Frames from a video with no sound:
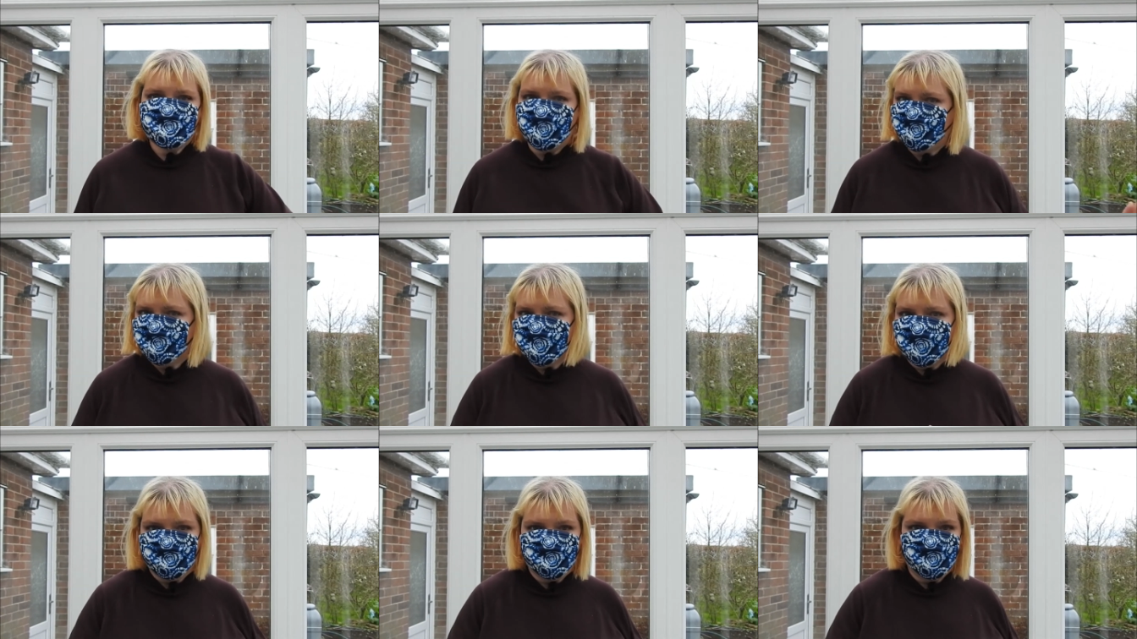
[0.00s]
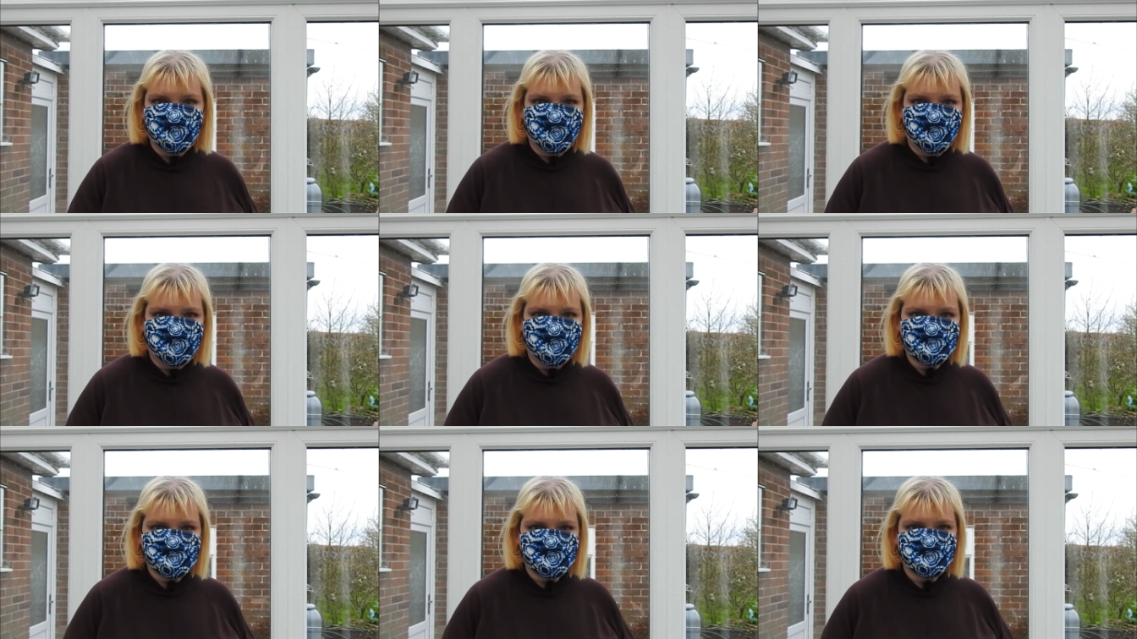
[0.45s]
don't get them a
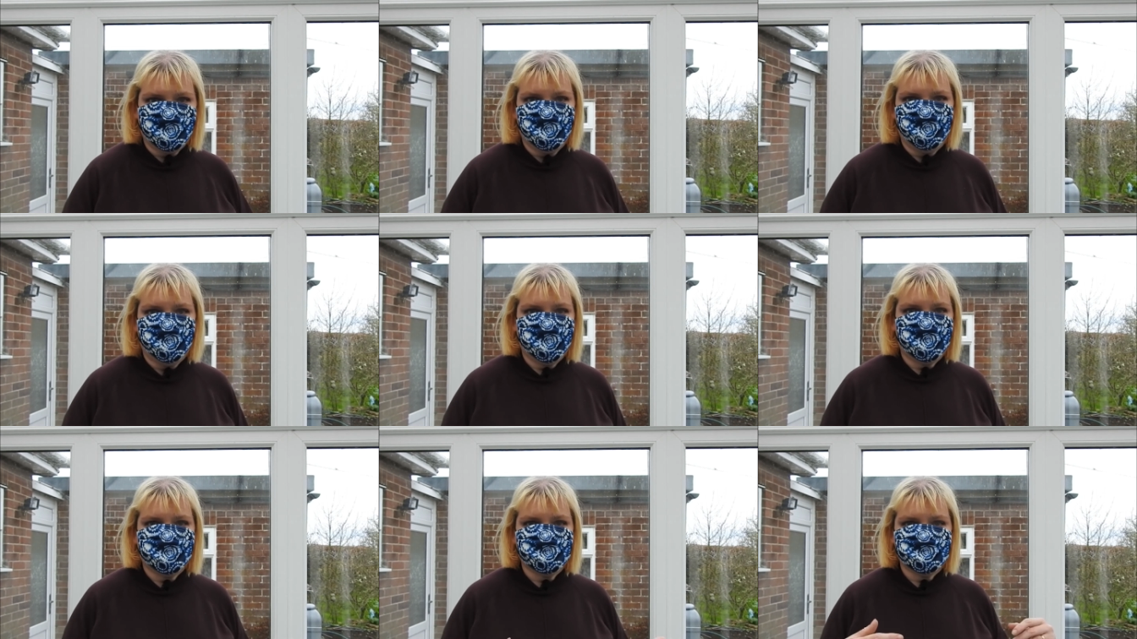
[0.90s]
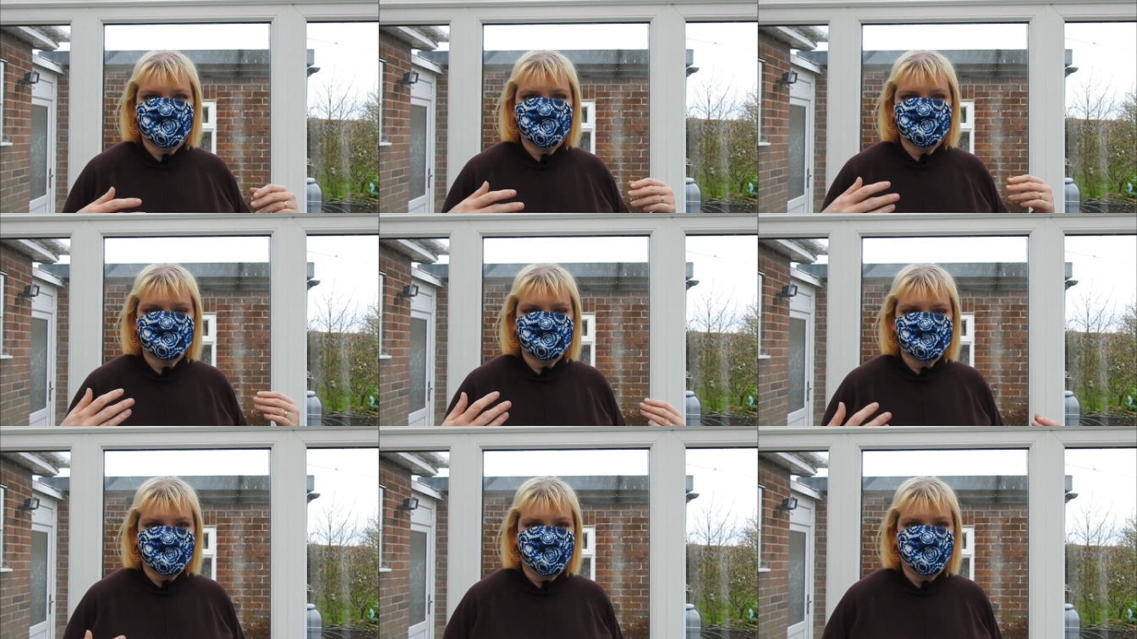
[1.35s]
wheel at all, because
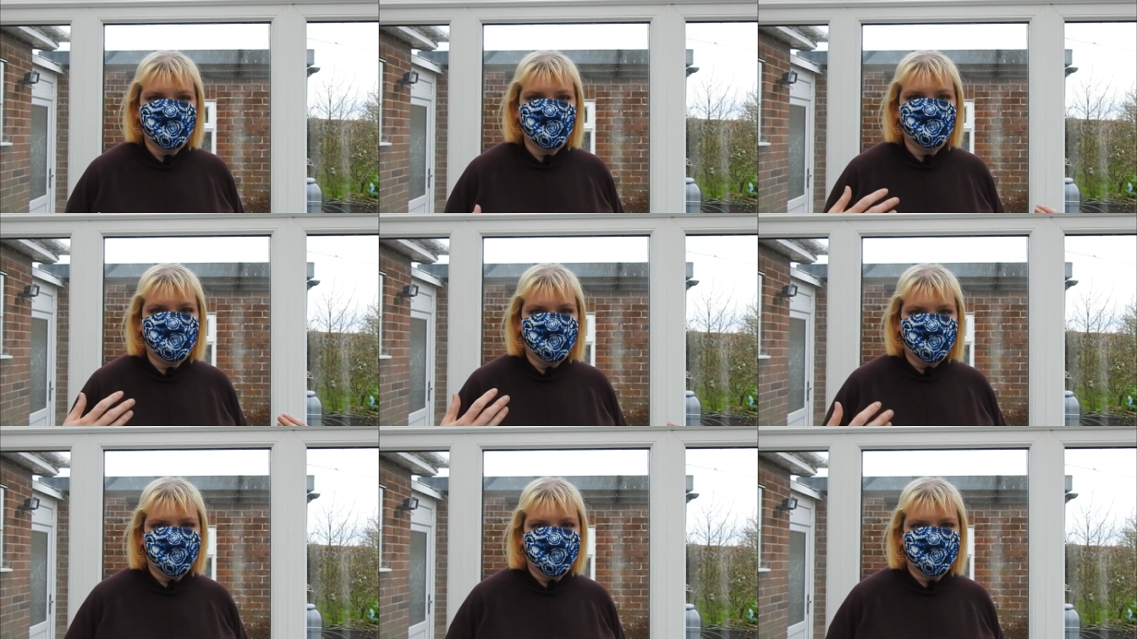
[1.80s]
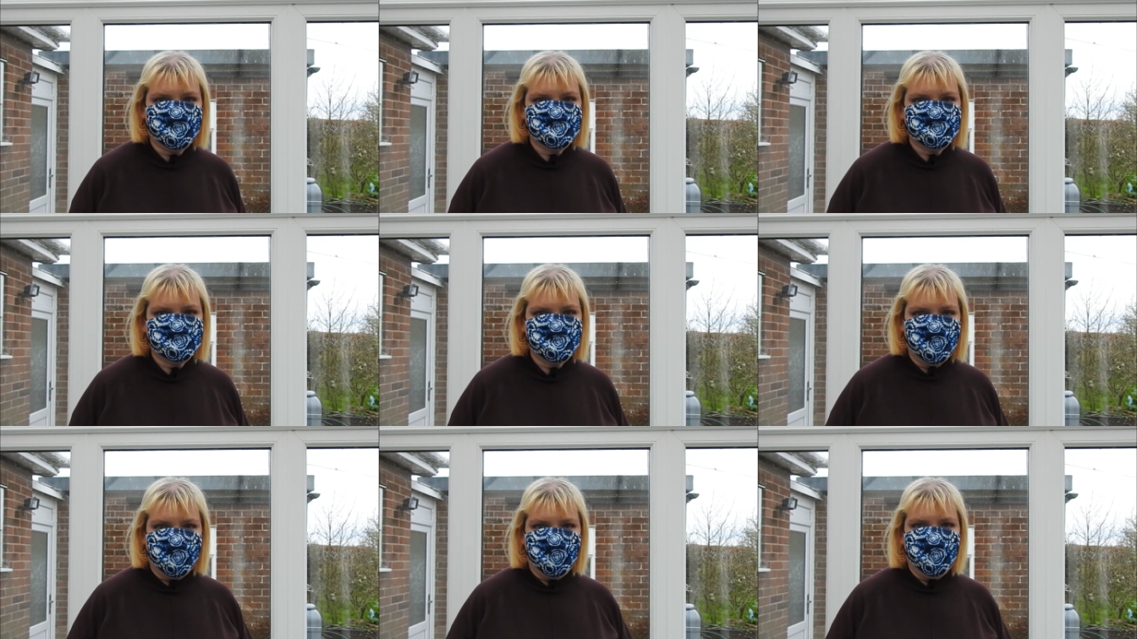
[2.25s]
there's no
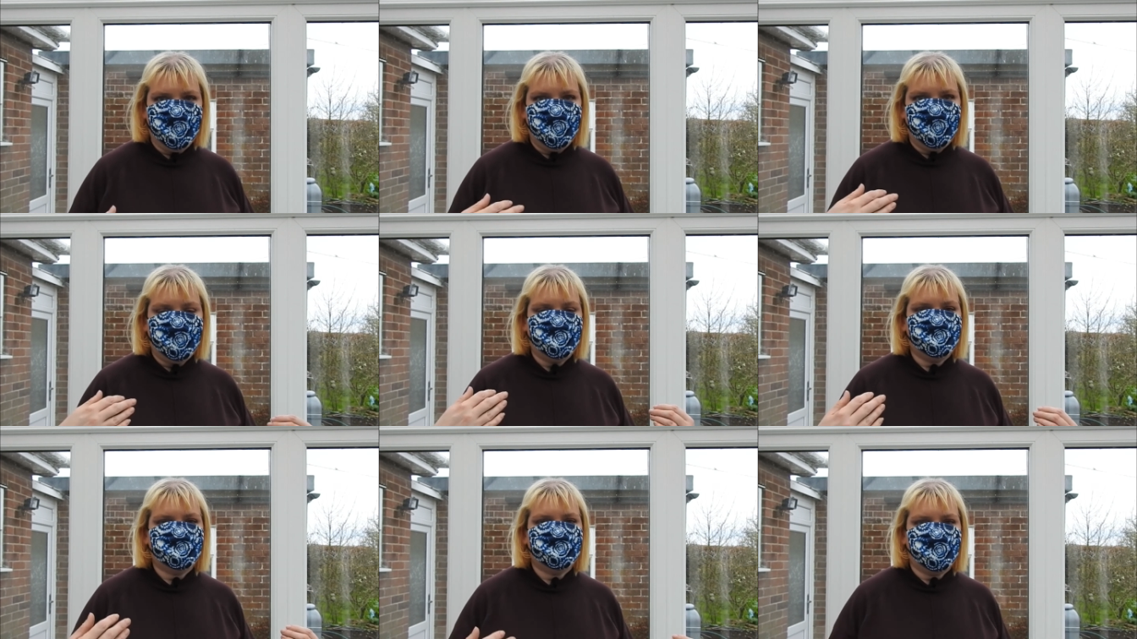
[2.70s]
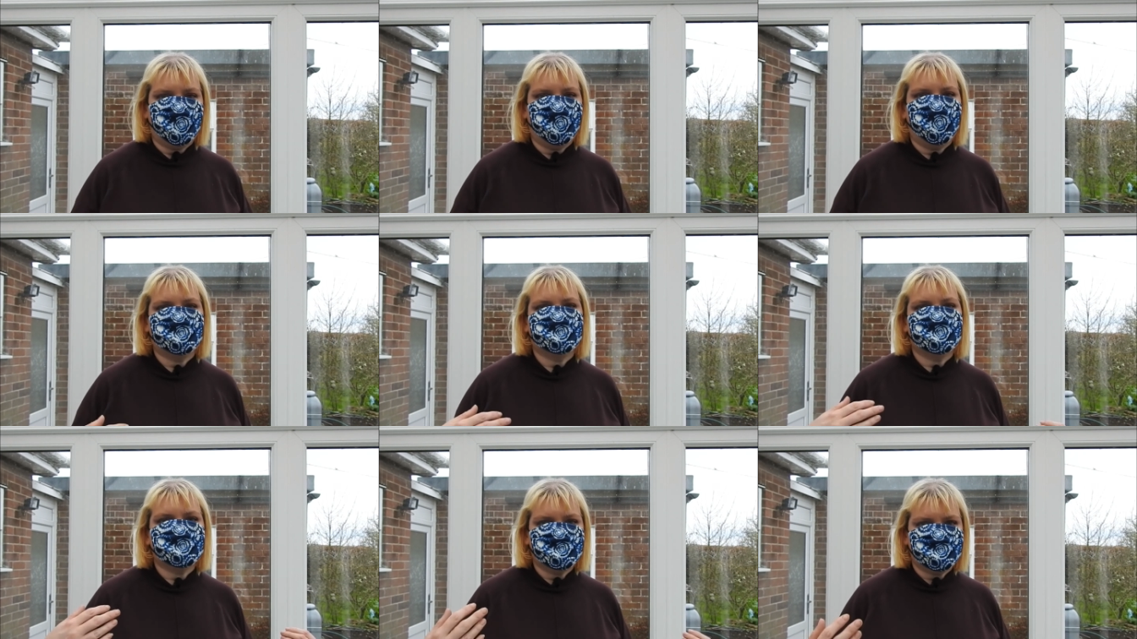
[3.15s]
point in
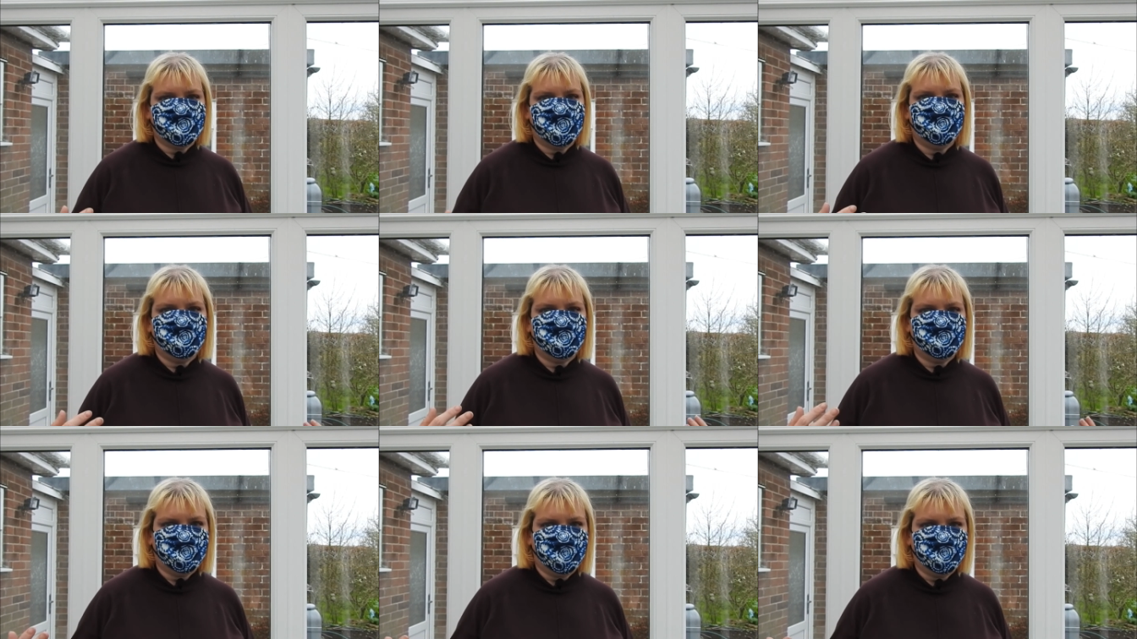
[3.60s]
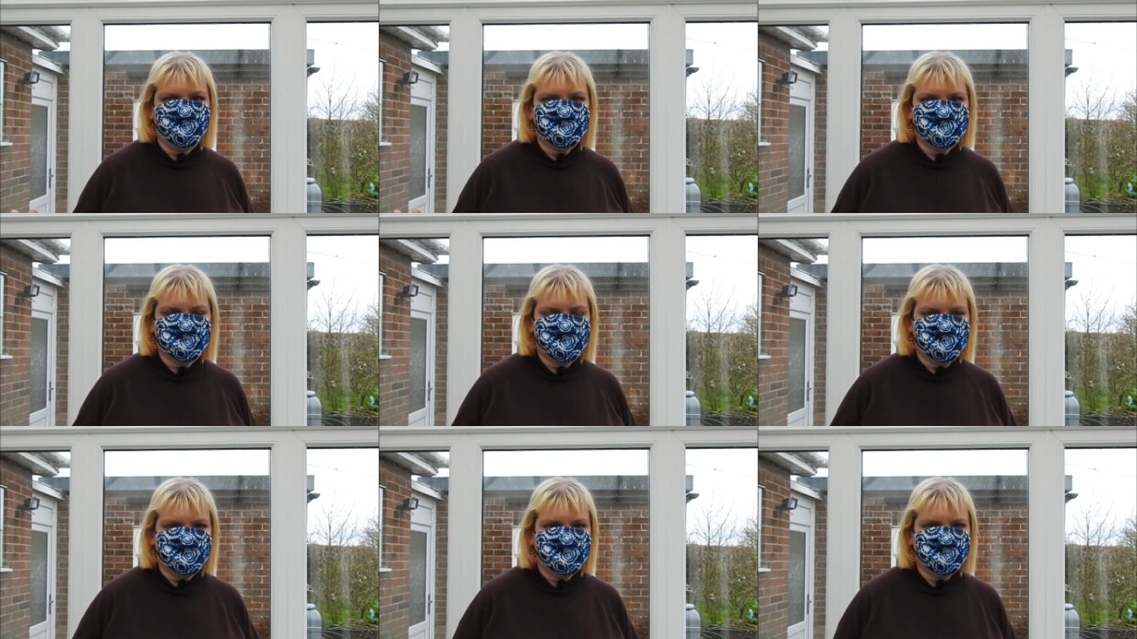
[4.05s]
buying the cheaper
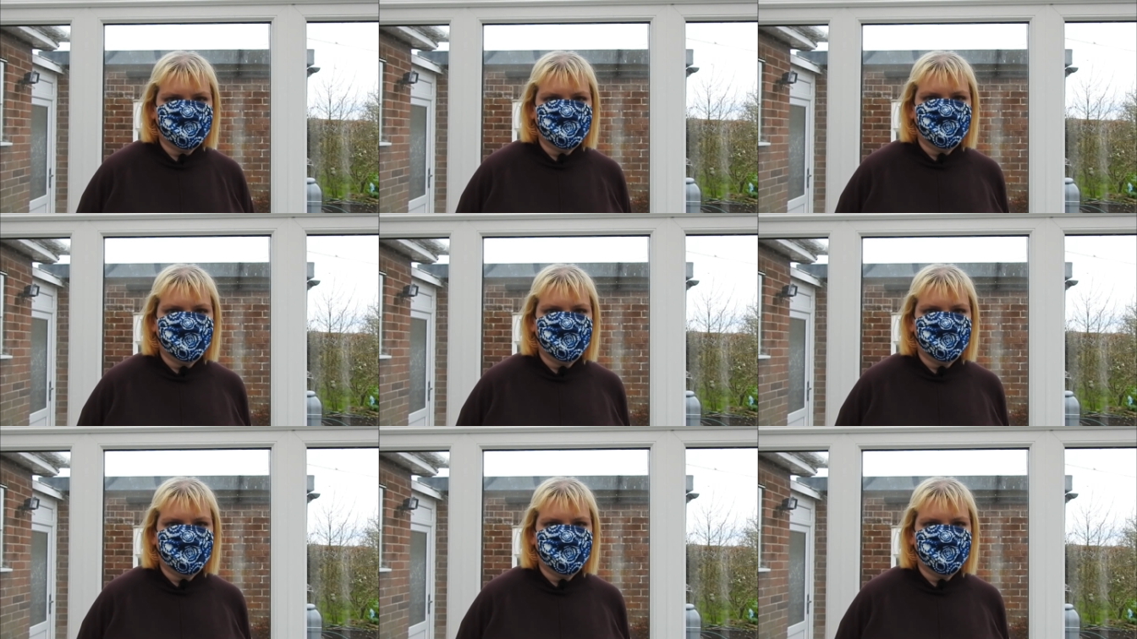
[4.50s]
option.